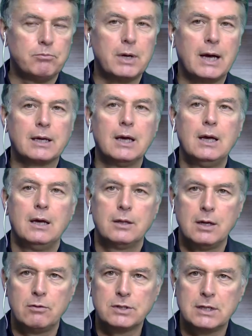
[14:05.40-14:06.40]
back.
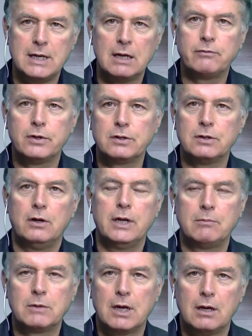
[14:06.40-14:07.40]
There is an advert on
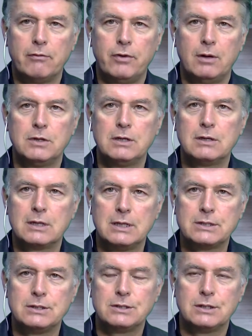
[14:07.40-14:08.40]
MKFM that you can
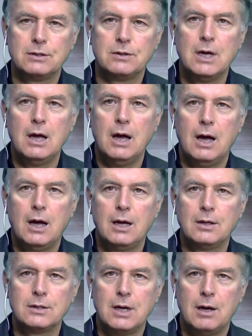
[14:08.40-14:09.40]
listen to,
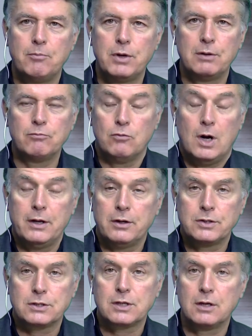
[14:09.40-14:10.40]
but why not
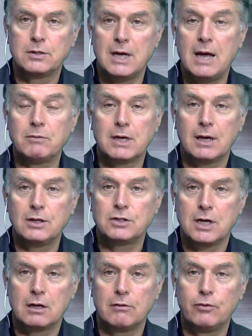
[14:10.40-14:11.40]
just go to
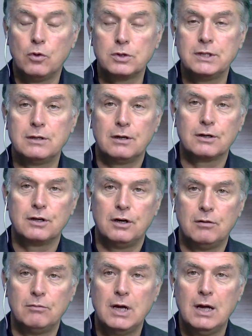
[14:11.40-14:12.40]

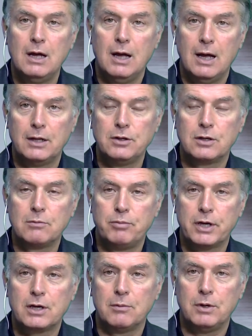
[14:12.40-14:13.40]
mkchannel40.com and you can
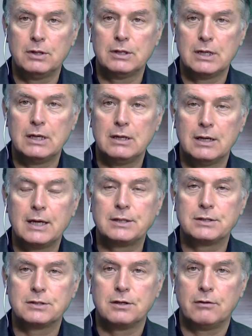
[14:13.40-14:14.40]
pick up on the
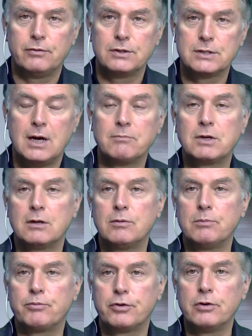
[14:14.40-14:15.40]
latest offers. Now I'm going to
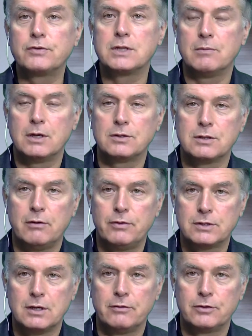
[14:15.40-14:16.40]
improve some of those
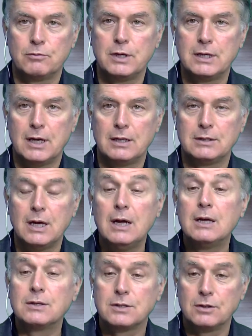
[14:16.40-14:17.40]
offers over the weekend,
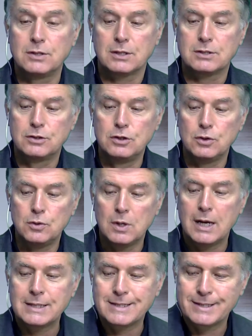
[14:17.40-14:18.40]
so just do
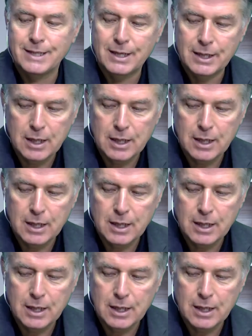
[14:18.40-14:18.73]
stay